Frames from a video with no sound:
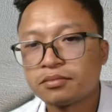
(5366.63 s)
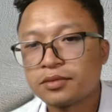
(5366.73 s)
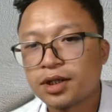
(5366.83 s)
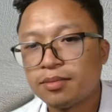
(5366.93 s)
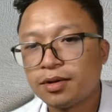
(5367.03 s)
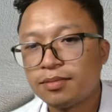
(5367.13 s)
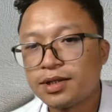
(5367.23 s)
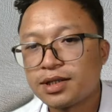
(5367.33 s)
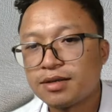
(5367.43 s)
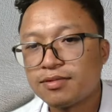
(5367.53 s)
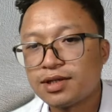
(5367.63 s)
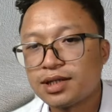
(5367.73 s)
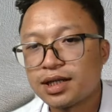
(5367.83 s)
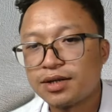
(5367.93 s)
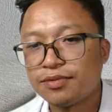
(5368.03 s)
above this levels
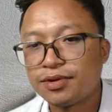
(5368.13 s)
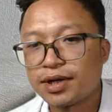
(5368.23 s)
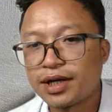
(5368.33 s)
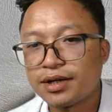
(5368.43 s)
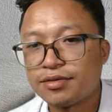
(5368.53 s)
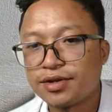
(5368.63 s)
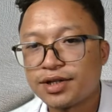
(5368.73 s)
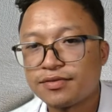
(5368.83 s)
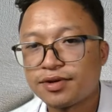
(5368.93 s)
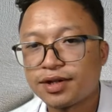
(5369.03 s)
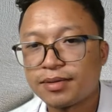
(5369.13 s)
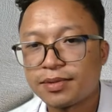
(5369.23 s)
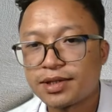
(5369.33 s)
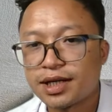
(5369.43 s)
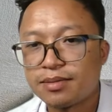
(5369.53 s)
again, we can trace for the upper
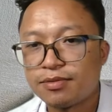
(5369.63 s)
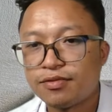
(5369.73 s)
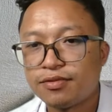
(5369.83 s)
side move.